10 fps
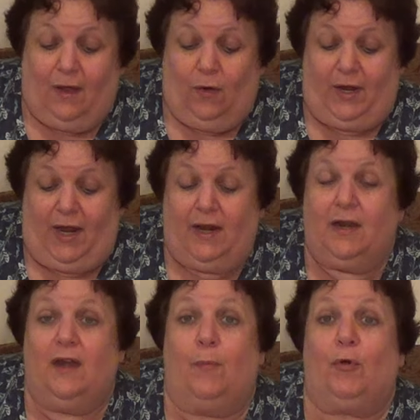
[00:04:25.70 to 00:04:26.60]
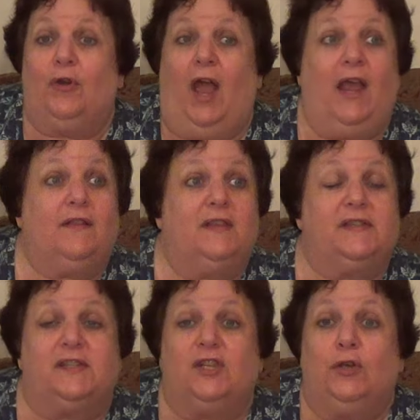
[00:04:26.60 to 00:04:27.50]
Okay, number nine,
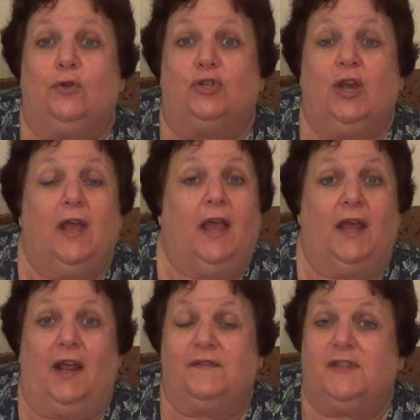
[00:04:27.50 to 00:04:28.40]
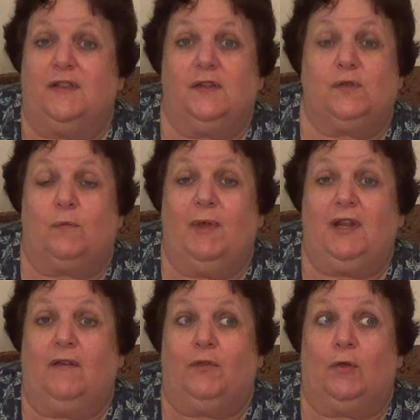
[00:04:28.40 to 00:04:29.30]
this is huge, and I've seen this with
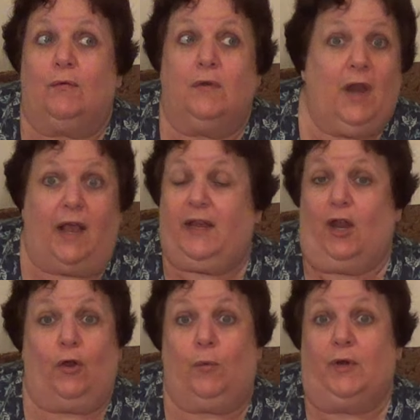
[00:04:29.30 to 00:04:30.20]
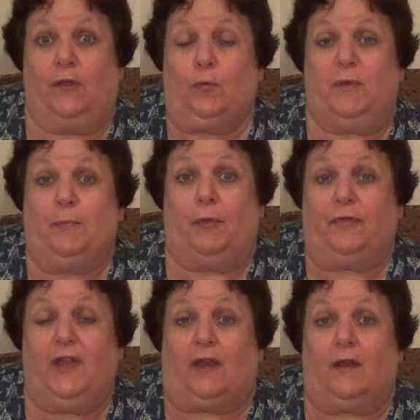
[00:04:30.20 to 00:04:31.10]
many of you, not caring what other people
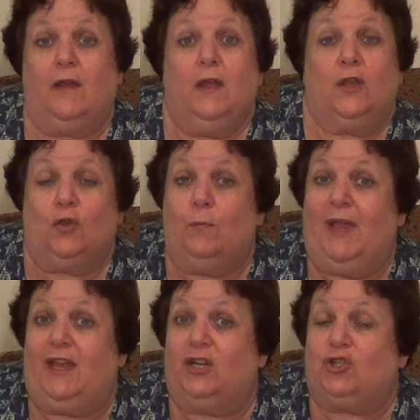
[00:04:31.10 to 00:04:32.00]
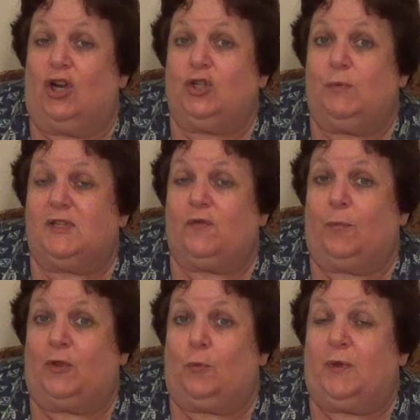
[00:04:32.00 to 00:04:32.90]
think. You may get judgments
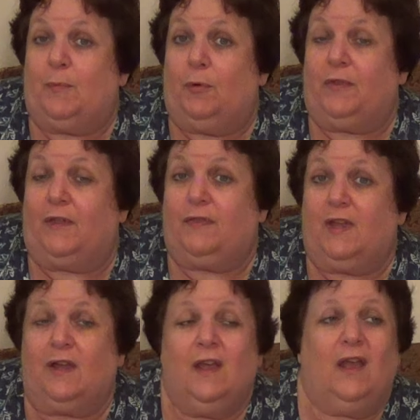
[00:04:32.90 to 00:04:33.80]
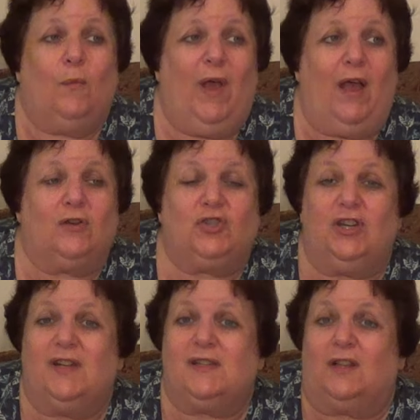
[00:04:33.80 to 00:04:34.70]
from other people that think, wow,
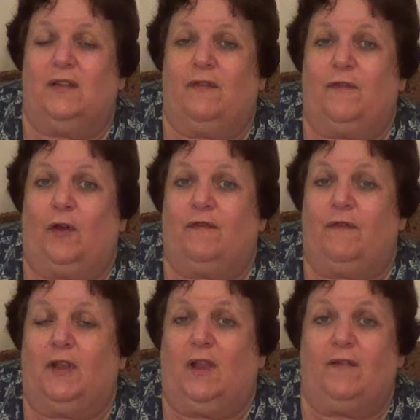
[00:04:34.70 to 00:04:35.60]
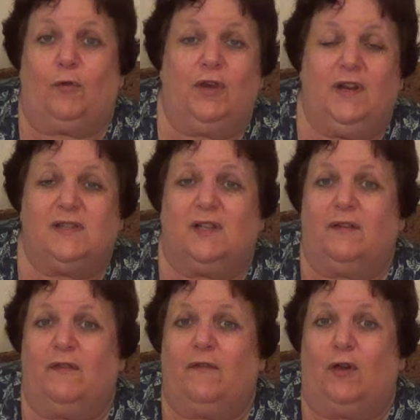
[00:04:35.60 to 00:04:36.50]
she doesn't live a very fun life, or he doesn't
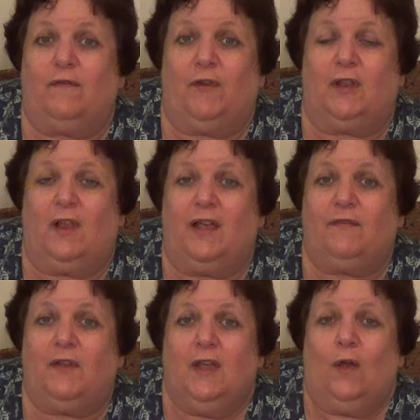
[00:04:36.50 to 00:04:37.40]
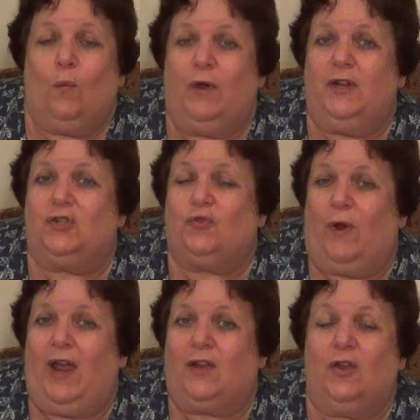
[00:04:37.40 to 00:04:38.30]
live a very fun life. What a
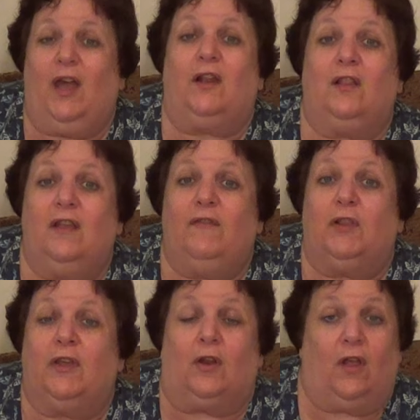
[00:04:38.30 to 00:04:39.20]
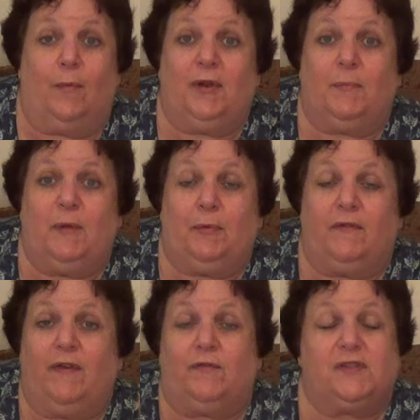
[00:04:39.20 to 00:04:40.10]
drag. You got to live a little. How many people
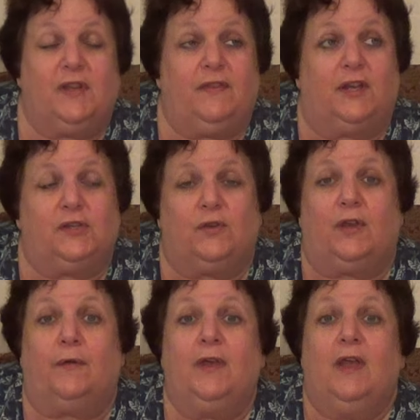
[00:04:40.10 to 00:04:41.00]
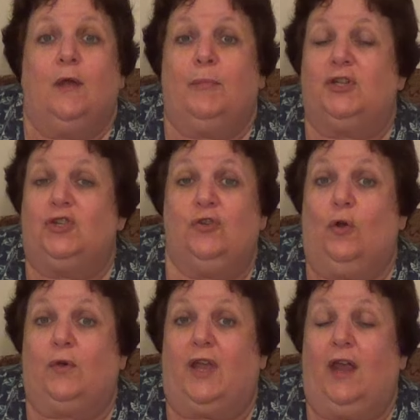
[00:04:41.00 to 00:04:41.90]
have ever said that to you? But you
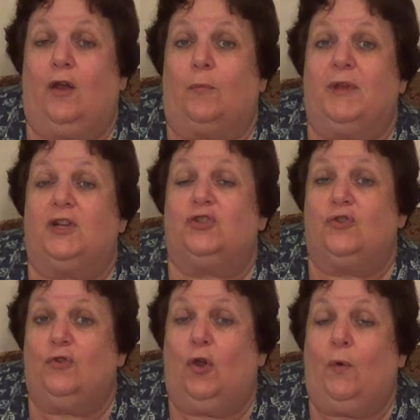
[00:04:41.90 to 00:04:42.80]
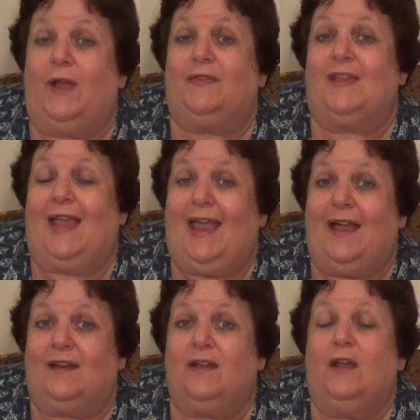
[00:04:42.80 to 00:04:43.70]
don't care, because you know at the
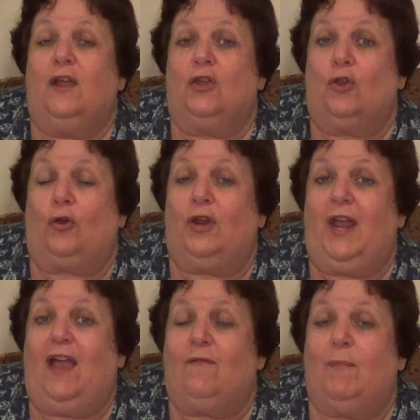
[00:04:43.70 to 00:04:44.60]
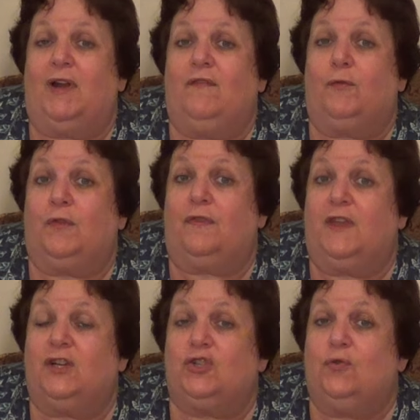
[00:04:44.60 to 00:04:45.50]
end you're going to have money for the
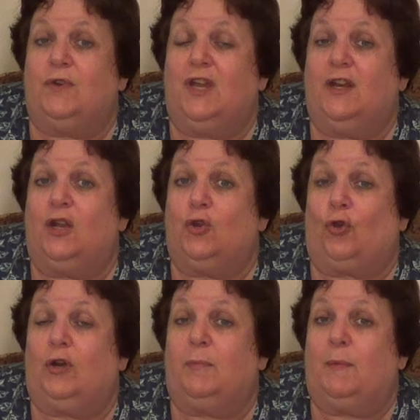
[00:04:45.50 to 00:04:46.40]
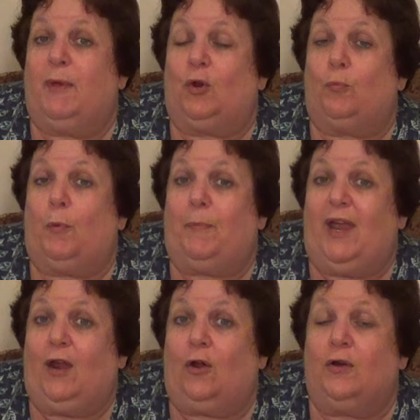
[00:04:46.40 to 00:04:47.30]
things you need, and you're going to be better
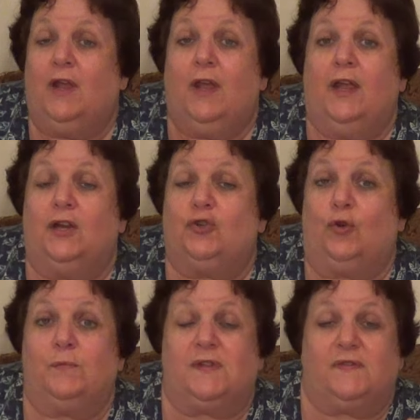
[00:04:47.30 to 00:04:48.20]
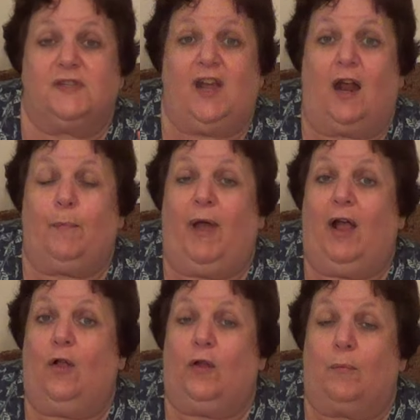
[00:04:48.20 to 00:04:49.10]
prepared in terms of
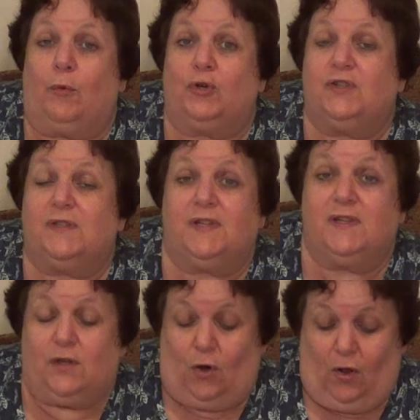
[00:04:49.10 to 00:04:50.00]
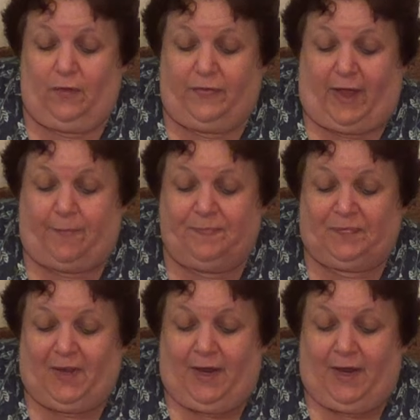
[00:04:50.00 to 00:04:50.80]
stockpile, emergencies, and all of that.